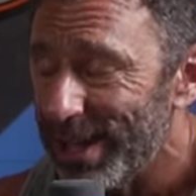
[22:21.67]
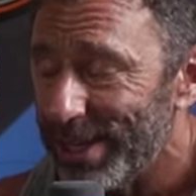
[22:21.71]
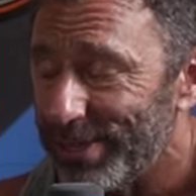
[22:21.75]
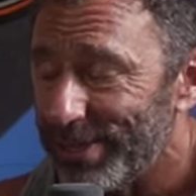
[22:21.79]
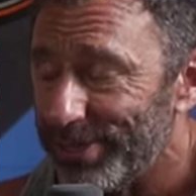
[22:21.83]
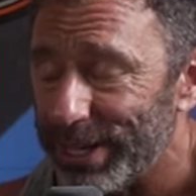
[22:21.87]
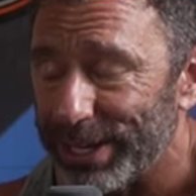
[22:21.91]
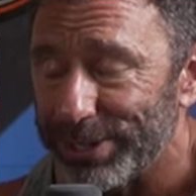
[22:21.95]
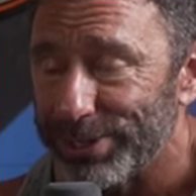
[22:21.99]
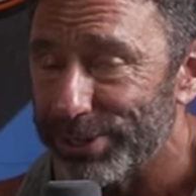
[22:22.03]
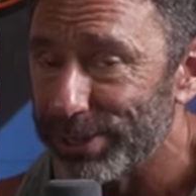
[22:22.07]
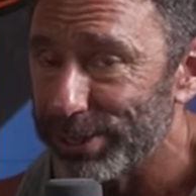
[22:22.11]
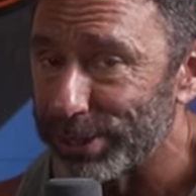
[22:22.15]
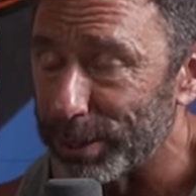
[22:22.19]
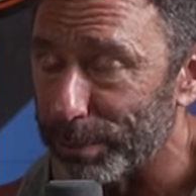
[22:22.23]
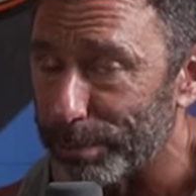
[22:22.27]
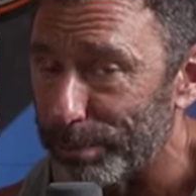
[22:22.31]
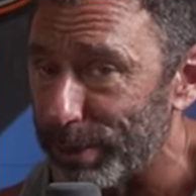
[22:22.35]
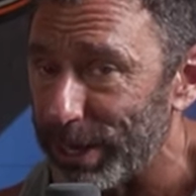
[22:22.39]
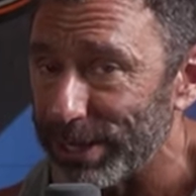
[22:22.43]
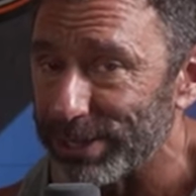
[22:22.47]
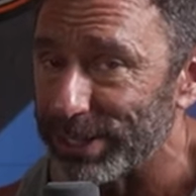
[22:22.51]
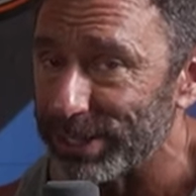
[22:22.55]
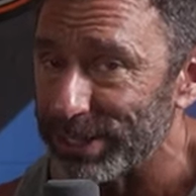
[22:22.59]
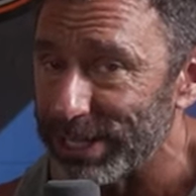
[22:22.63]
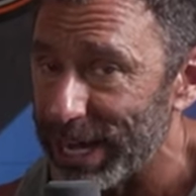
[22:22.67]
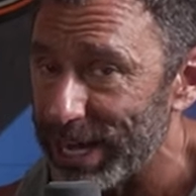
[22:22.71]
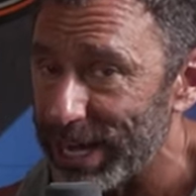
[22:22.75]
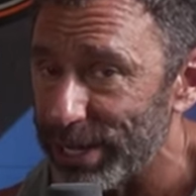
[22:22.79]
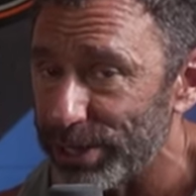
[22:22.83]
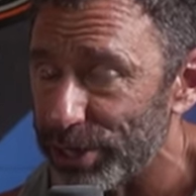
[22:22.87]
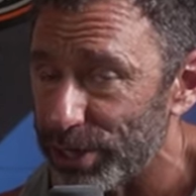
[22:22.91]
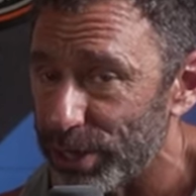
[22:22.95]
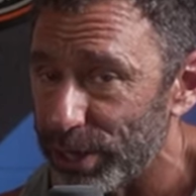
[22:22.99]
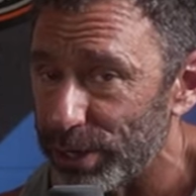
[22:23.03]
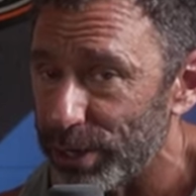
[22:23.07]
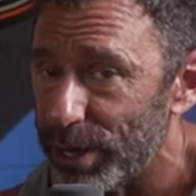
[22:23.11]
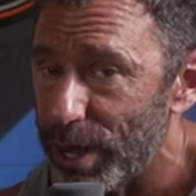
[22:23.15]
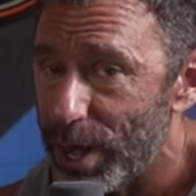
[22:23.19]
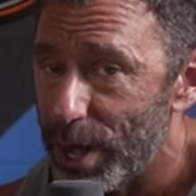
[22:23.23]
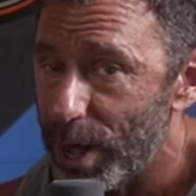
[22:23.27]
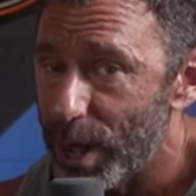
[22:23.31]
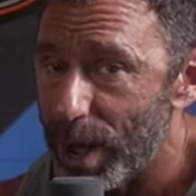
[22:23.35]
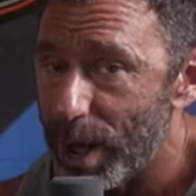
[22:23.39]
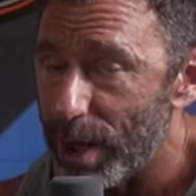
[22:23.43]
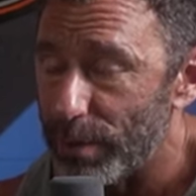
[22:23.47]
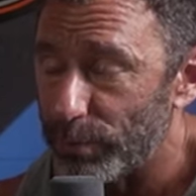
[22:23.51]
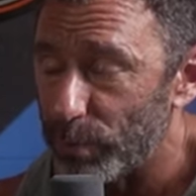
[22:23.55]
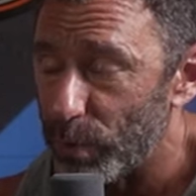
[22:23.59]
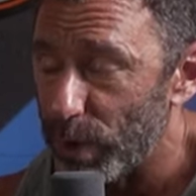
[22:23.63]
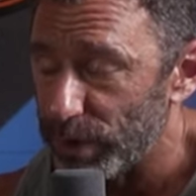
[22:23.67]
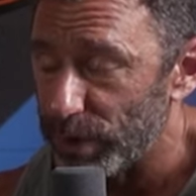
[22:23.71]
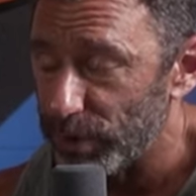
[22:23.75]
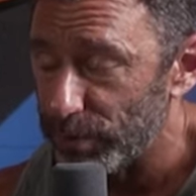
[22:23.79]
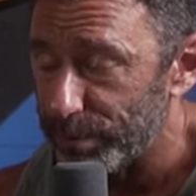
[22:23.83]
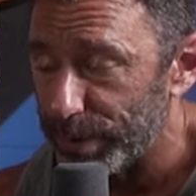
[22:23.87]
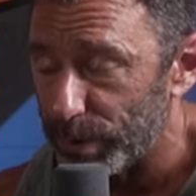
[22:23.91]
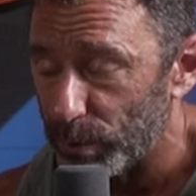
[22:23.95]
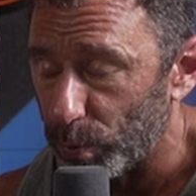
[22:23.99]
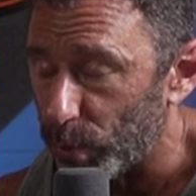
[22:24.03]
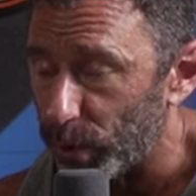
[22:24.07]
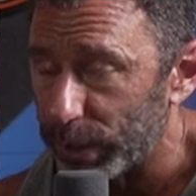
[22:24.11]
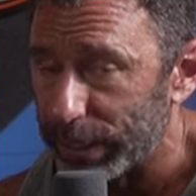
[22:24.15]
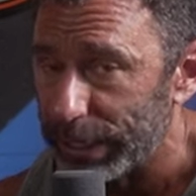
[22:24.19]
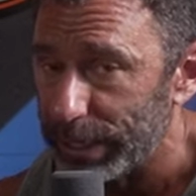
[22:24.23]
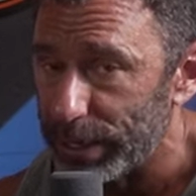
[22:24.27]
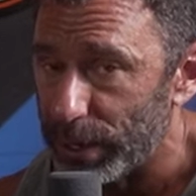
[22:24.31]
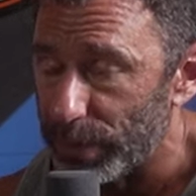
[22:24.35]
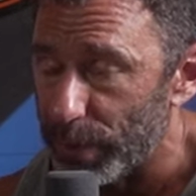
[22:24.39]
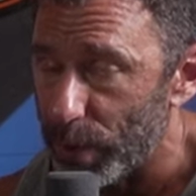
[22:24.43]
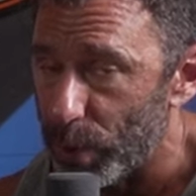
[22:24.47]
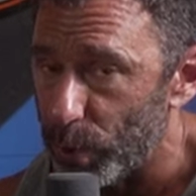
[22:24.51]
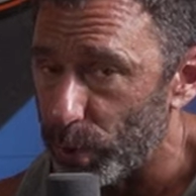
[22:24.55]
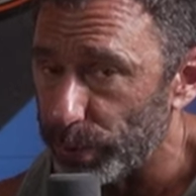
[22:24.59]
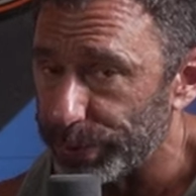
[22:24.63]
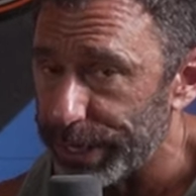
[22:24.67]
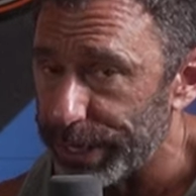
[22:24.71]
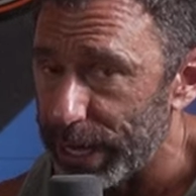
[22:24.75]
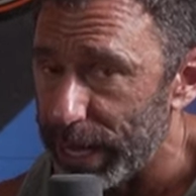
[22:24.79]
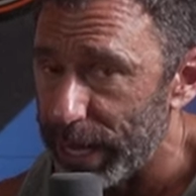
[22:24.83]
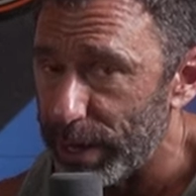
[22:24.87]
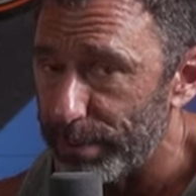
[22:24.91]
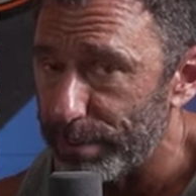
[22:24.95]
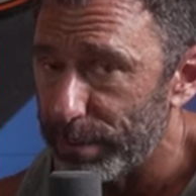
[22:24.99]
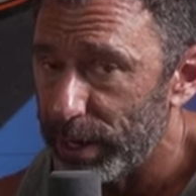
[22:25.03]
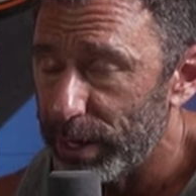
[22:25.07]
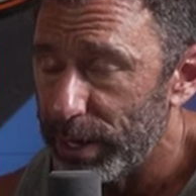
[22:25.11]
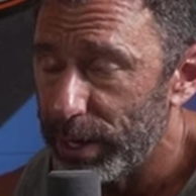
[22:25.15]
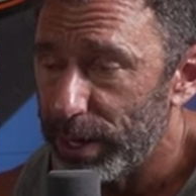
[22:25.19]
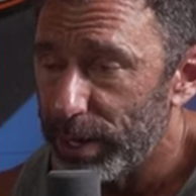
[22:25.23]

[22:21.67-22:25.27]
That's just the presentation of what you've been working on the whole time.